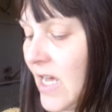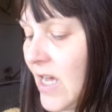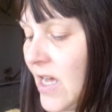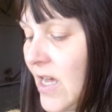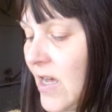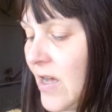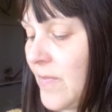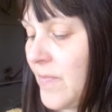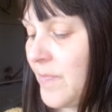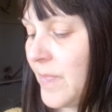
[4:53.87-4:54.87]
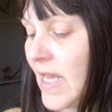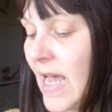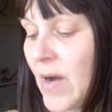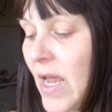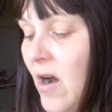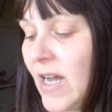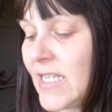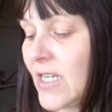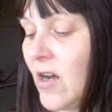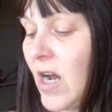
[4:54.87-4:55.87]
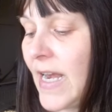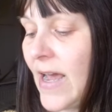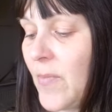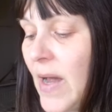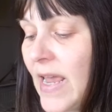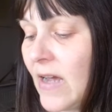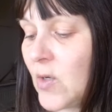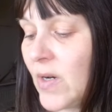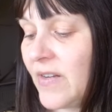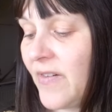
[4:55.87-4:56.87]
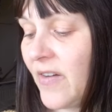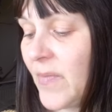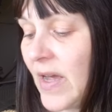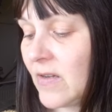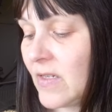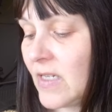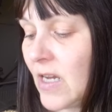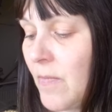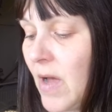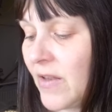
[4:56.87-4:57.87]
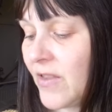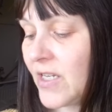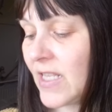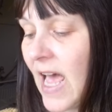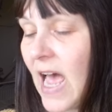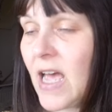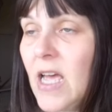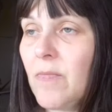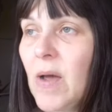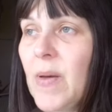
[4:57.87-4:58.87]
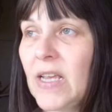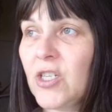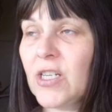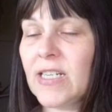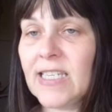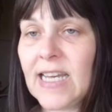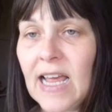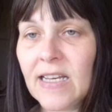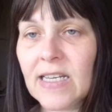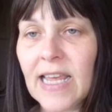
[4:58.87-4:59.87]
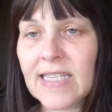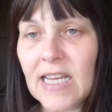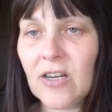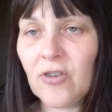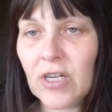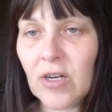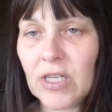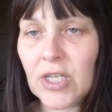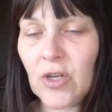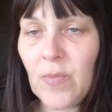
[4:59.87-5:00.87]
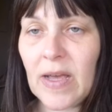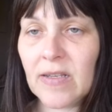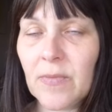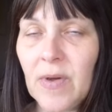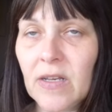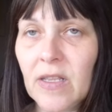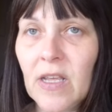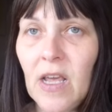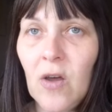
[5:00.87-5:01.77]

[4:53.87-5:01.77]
um, yeah my ISA I now pay out £25 a month to that my pension a standard gets £192 a month